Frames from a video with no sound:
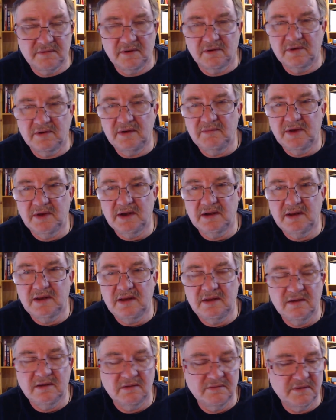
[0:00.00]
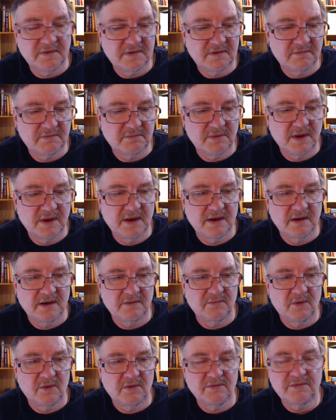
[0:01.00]
You know, and he made a key offensive play
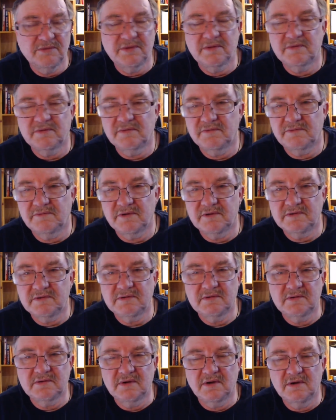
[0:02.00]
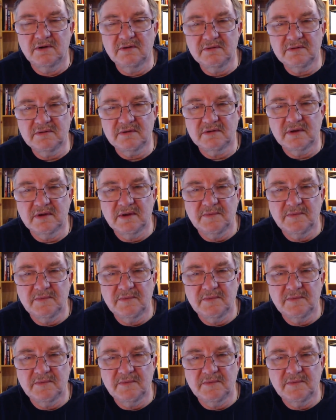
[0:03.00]
on both the first two goals.